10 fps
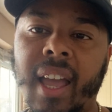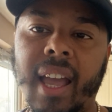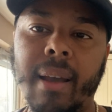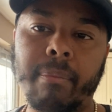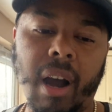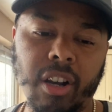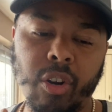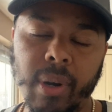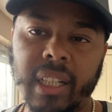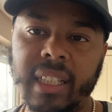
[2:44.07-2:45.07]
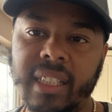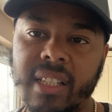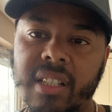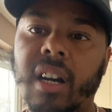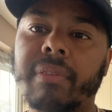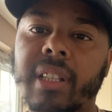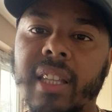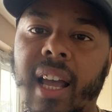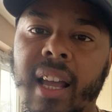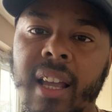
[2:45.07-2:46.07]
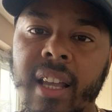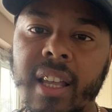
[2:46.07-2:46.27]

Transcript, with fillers: and um, but i quickly discovered that